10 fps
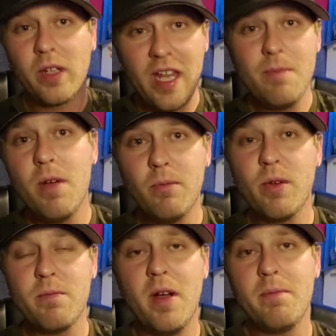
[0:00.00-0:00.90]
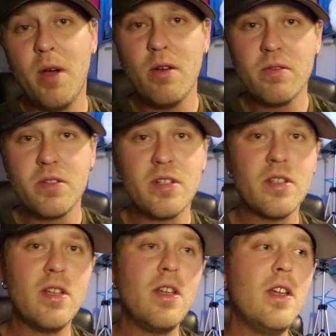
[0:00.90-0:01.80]
keep up with my
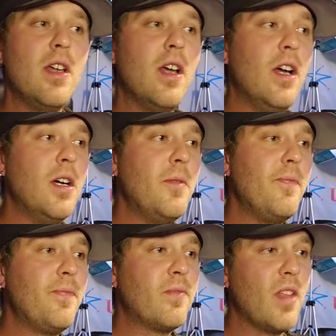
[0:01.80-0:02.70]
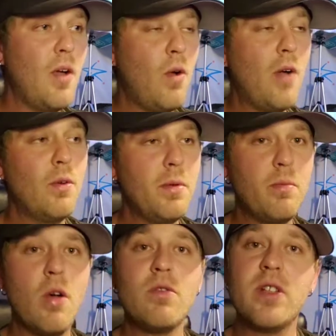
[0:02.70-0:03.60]
posts. Um, I, will, I, will, be
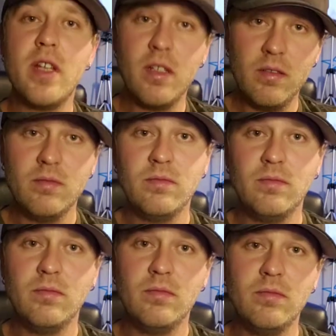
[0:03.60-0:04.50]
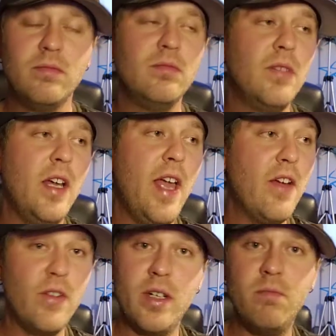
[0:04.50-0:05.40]
posting uh,
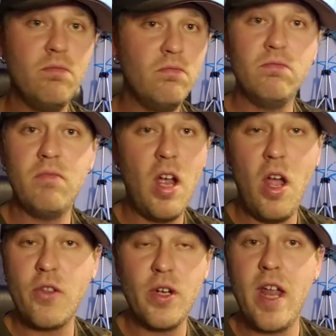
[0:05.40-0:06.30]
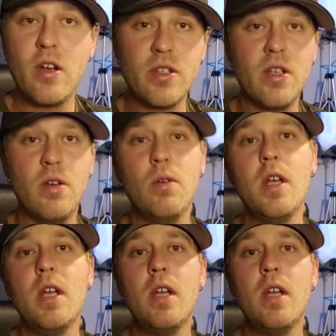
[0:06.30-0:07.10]
every other day or so,